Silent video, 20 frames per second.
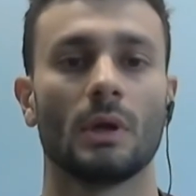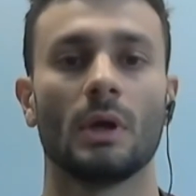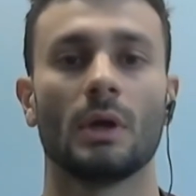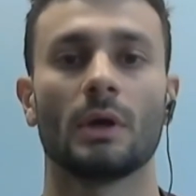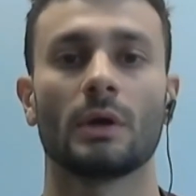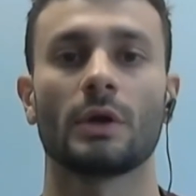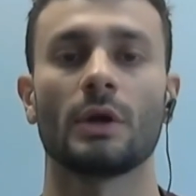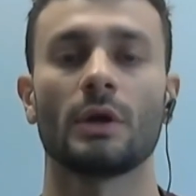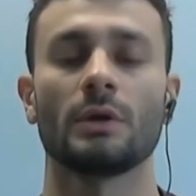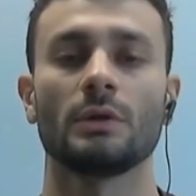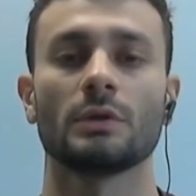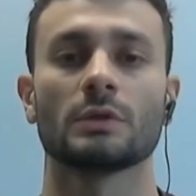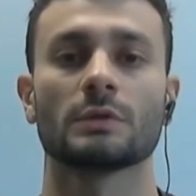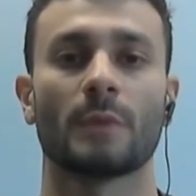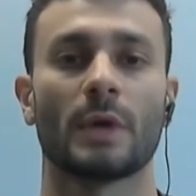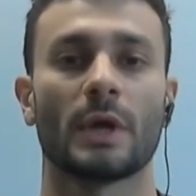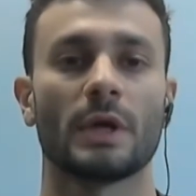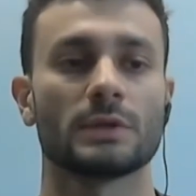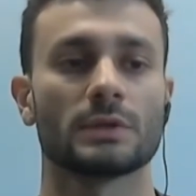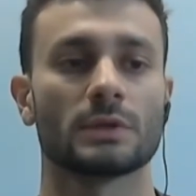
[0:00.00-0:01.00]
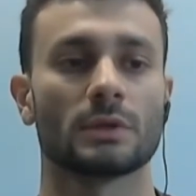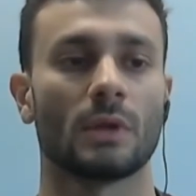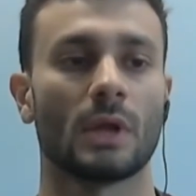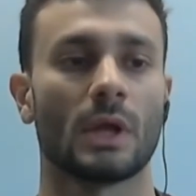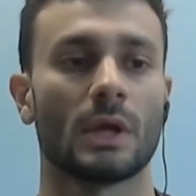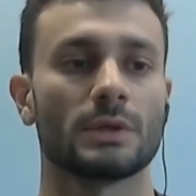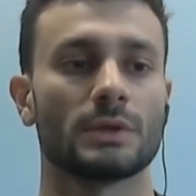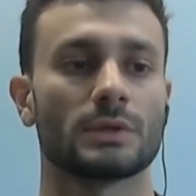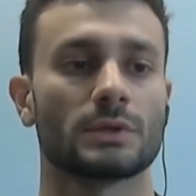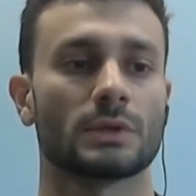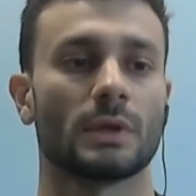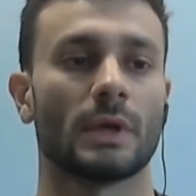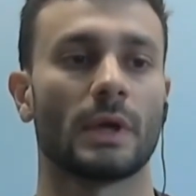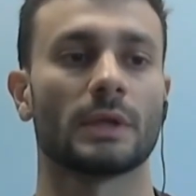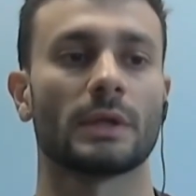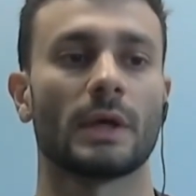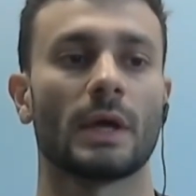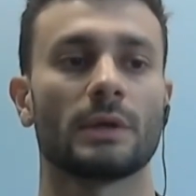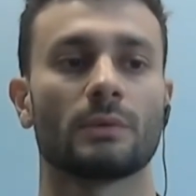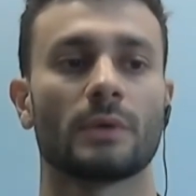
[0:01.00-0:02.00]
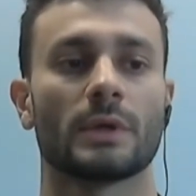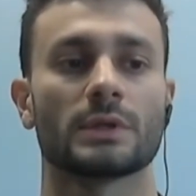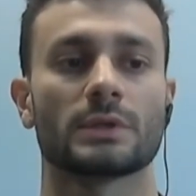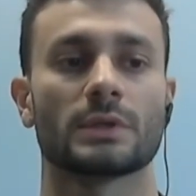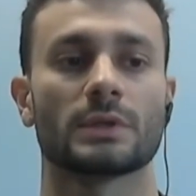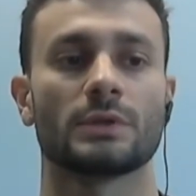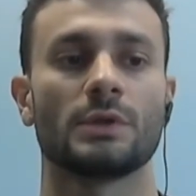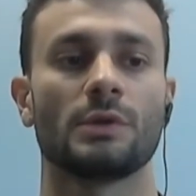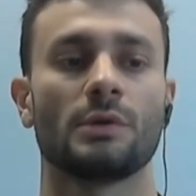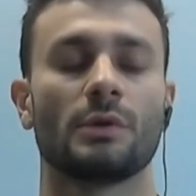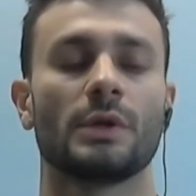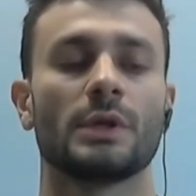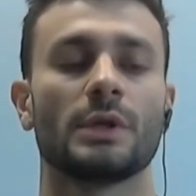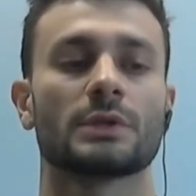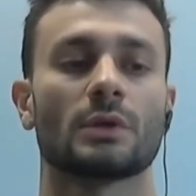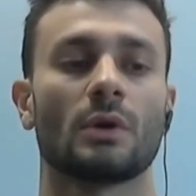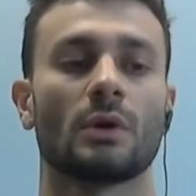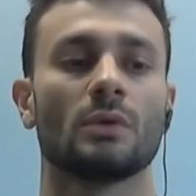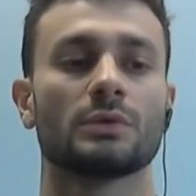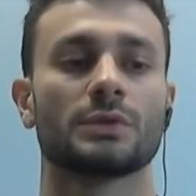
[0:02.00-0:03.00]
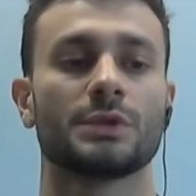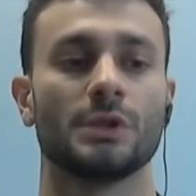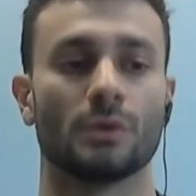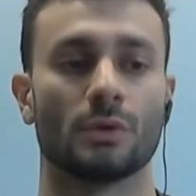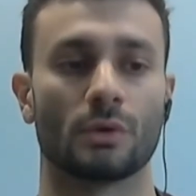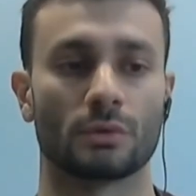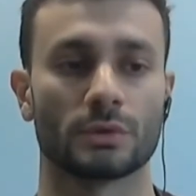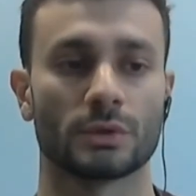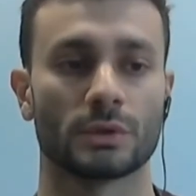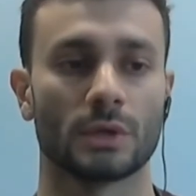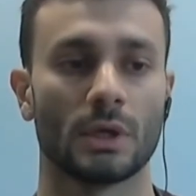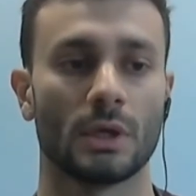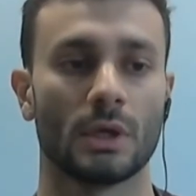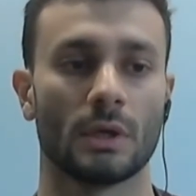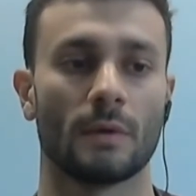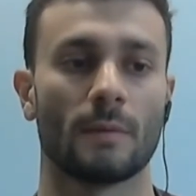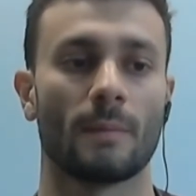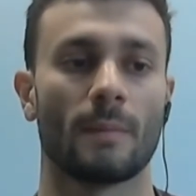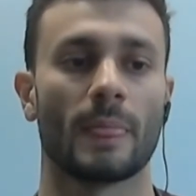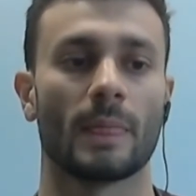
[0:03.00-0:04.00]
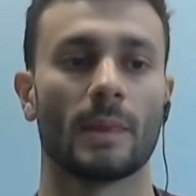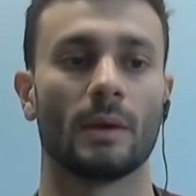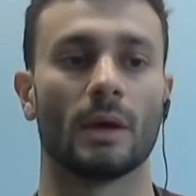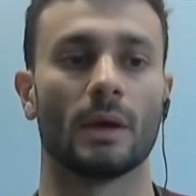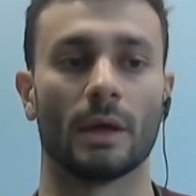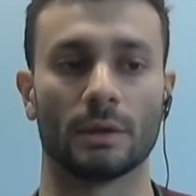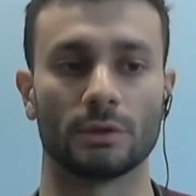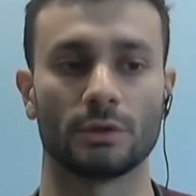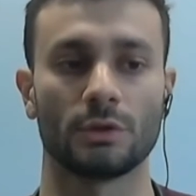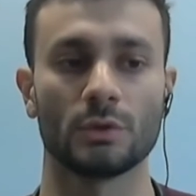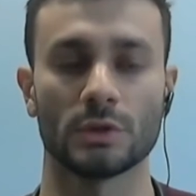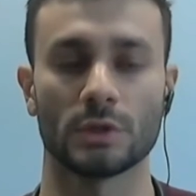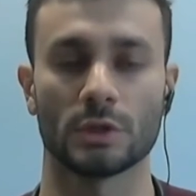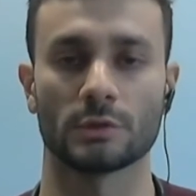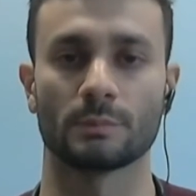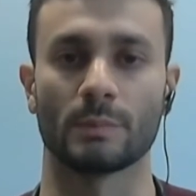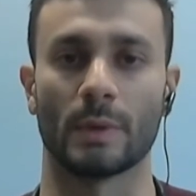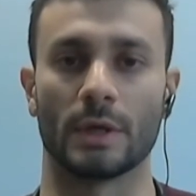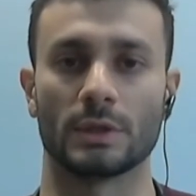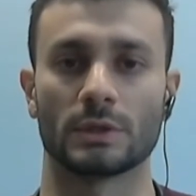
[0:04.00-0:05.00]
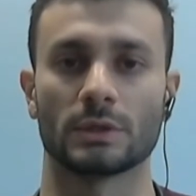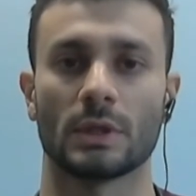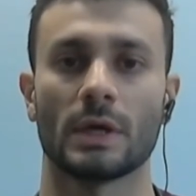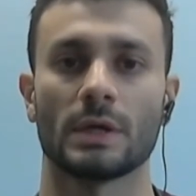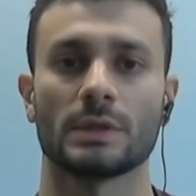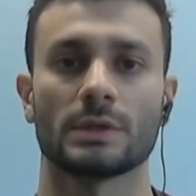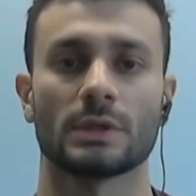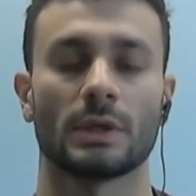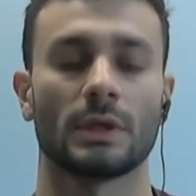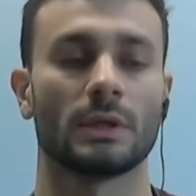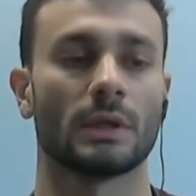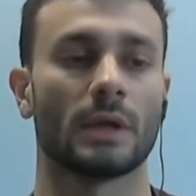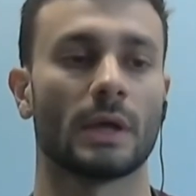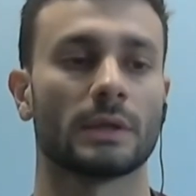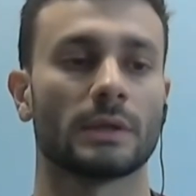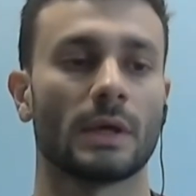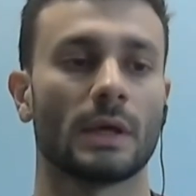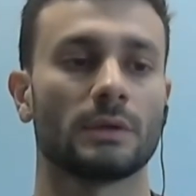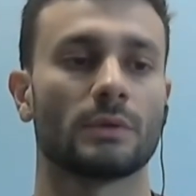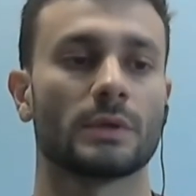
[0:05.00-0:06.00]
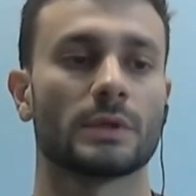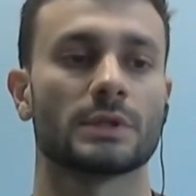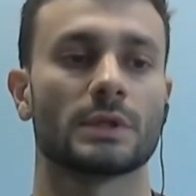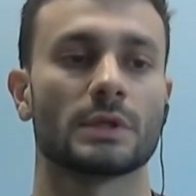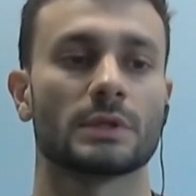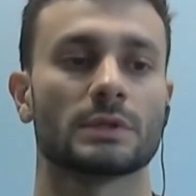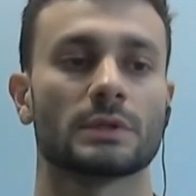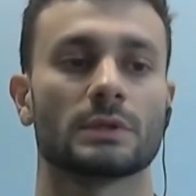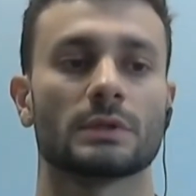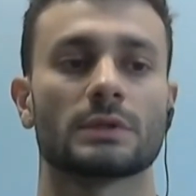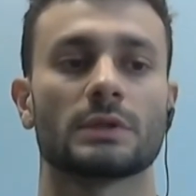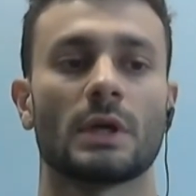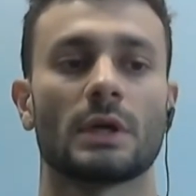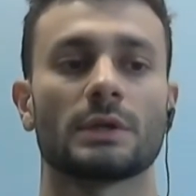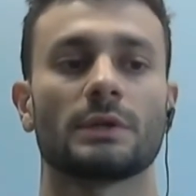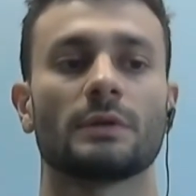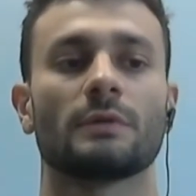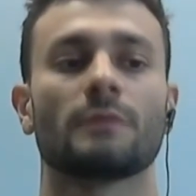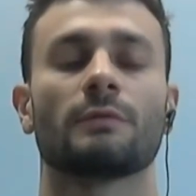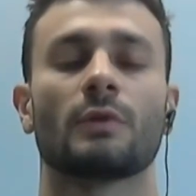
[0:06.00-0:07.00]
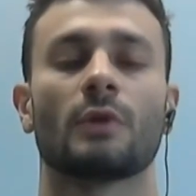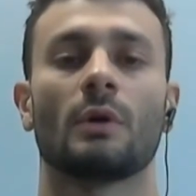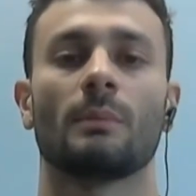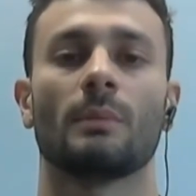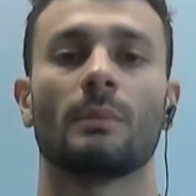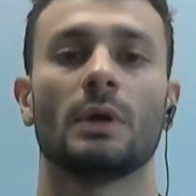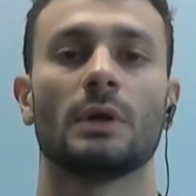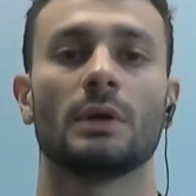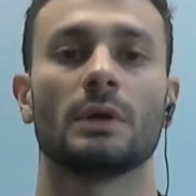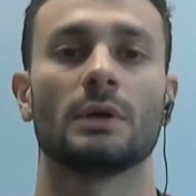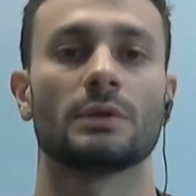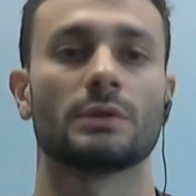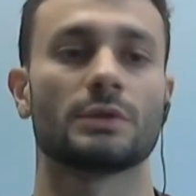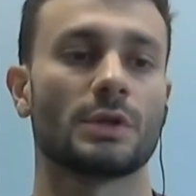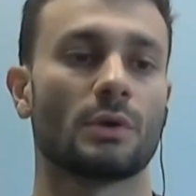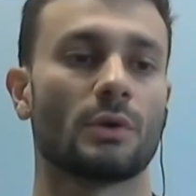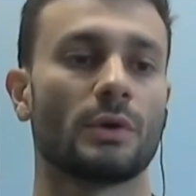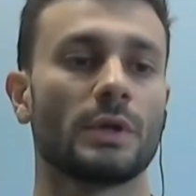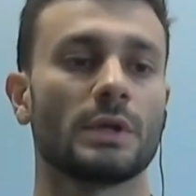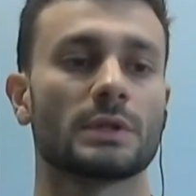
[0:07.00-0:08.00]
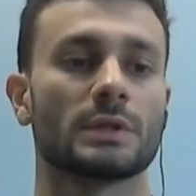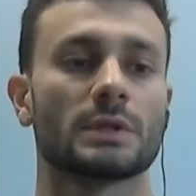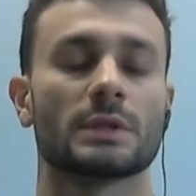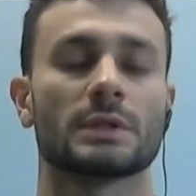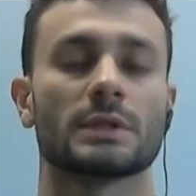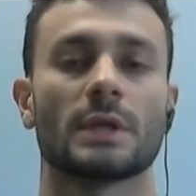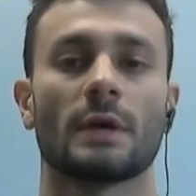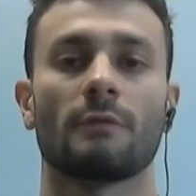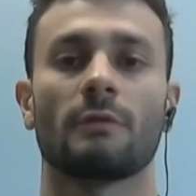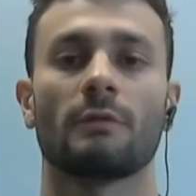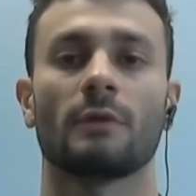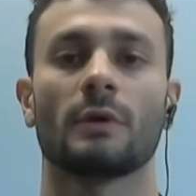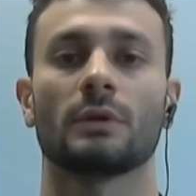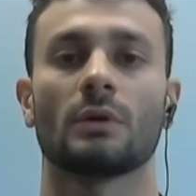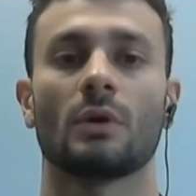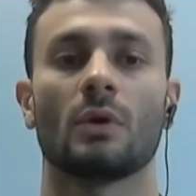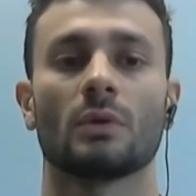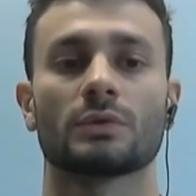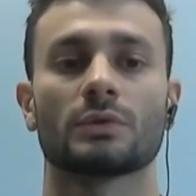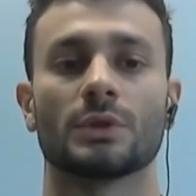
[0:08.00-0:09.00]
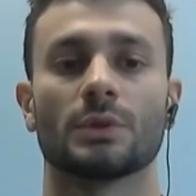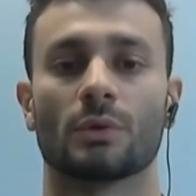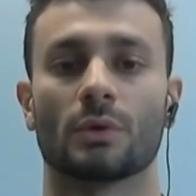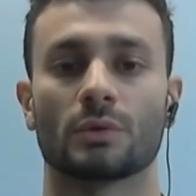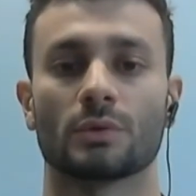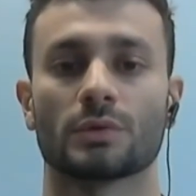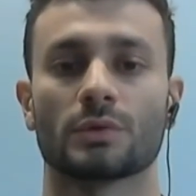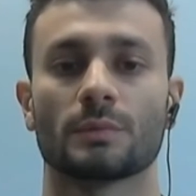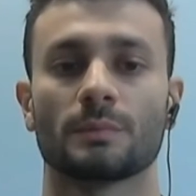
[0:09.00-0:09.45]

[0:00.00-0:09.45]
Kernel space lies at address 0x all zeros, and user space lies at addresses starting from 0x 7 all zeros.